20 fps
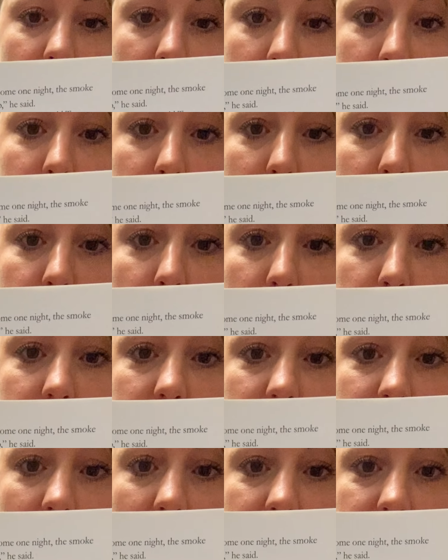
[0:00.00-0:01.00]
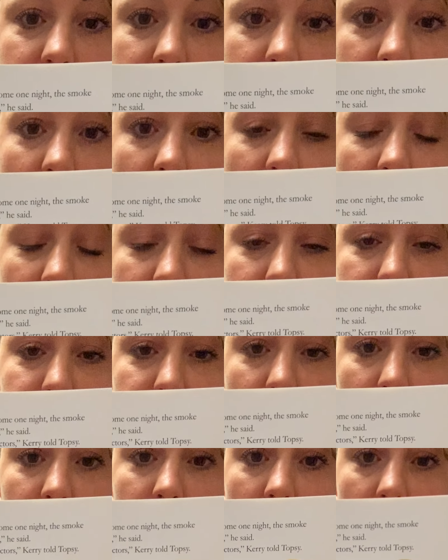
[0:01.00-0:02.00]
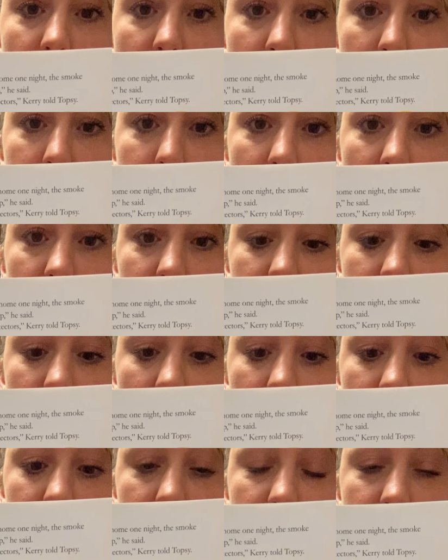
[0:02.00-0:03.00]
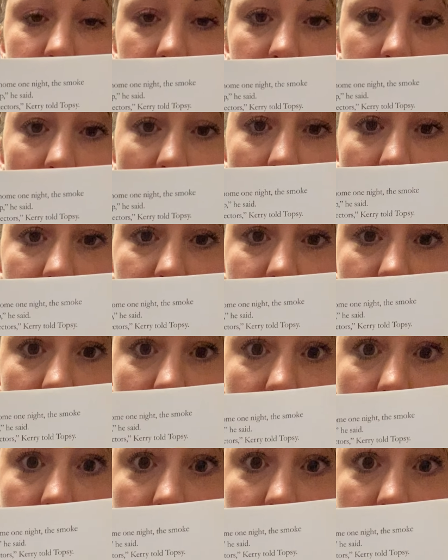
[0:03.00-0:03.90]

But smoke detectors are helpful because they detect